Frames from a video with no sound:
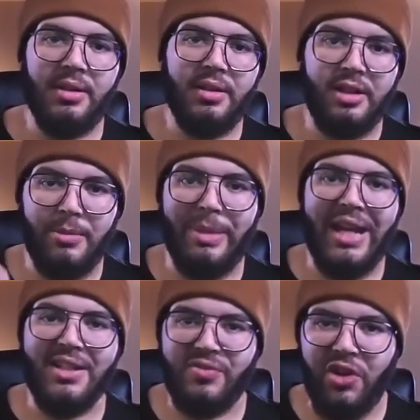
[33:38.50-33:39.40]
come
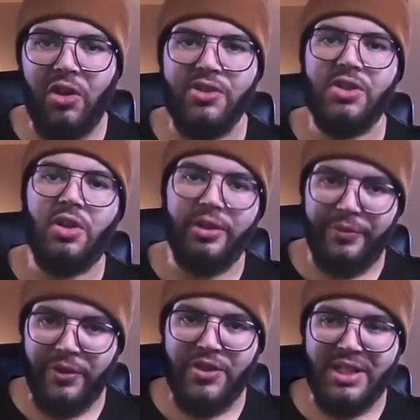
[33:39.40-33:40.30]
back as false on the
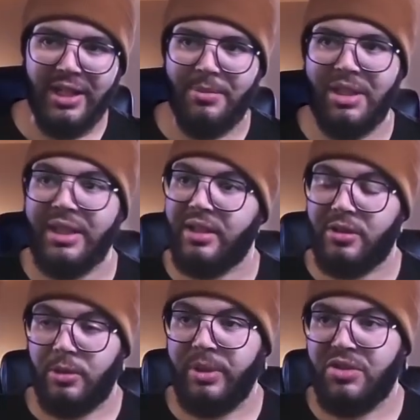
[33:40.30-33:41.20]
first time, and then
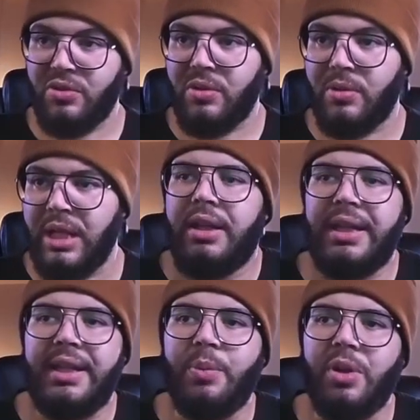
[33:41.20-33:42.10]
it'll be true.
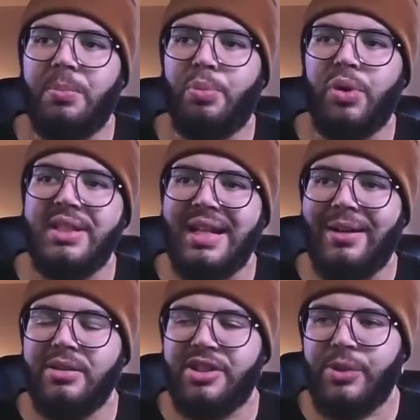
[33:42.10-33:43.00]
And then we're going to print it
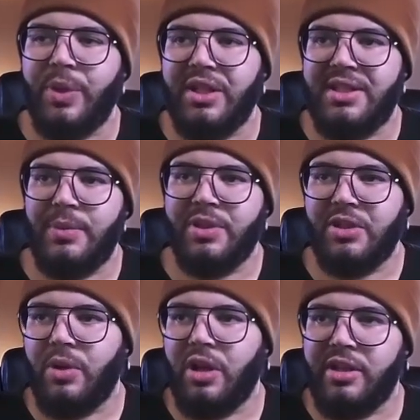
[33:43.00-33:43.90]
out just so we could see what's
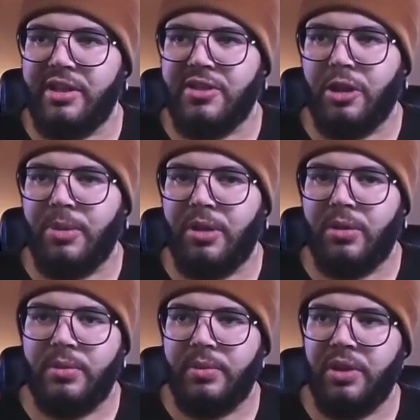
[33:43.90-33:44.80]
going on in the terminal.
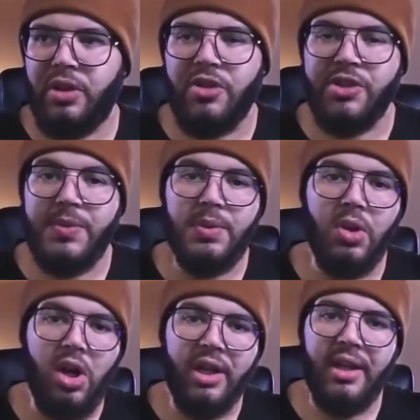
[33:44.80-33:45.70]
You could also do
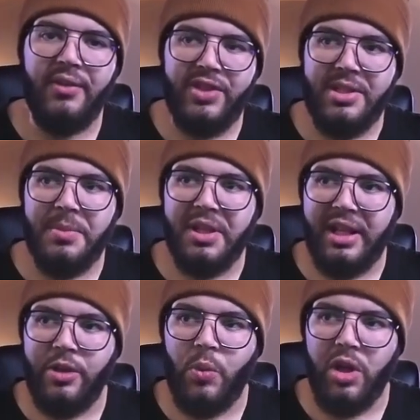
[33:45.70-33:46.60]
logging if it's something
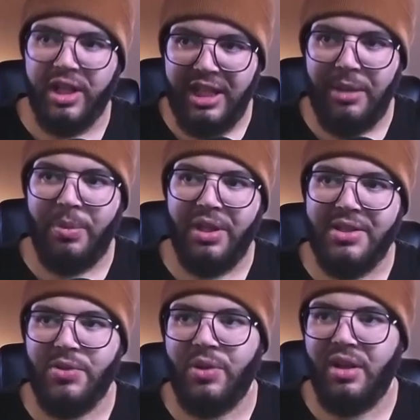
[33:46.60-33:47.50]
that you want to keep a
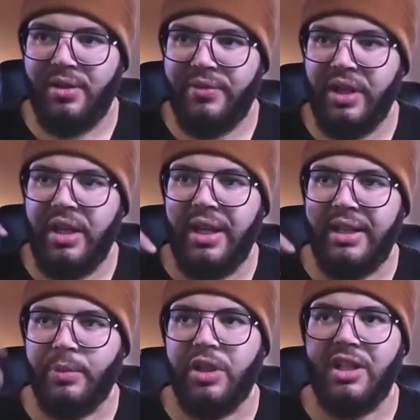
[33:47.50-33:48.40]
history of. And
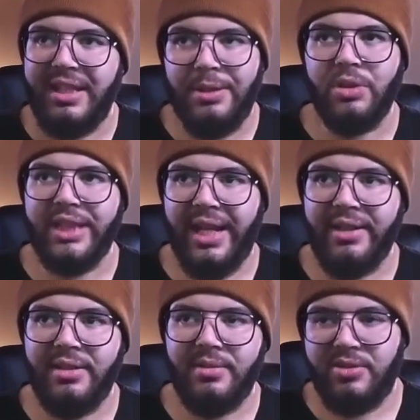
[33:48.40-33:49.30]
then we're going to yield
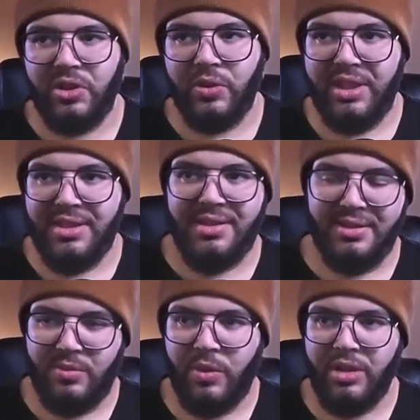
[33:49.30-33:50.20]
that. So this
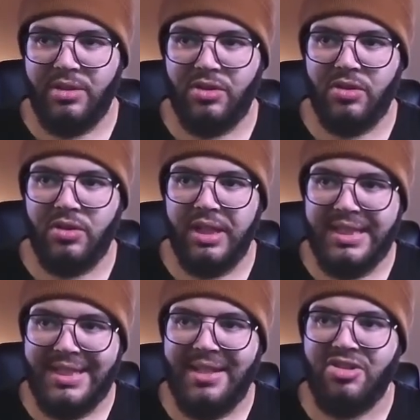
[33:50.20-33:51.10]
is what
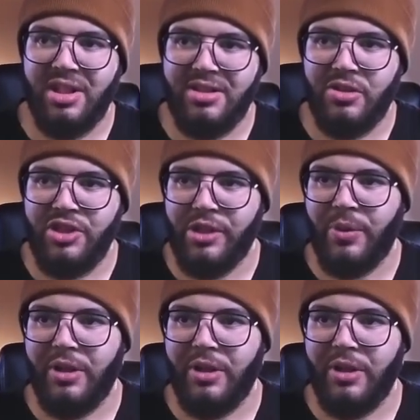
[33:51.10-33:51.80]
instantiates our generator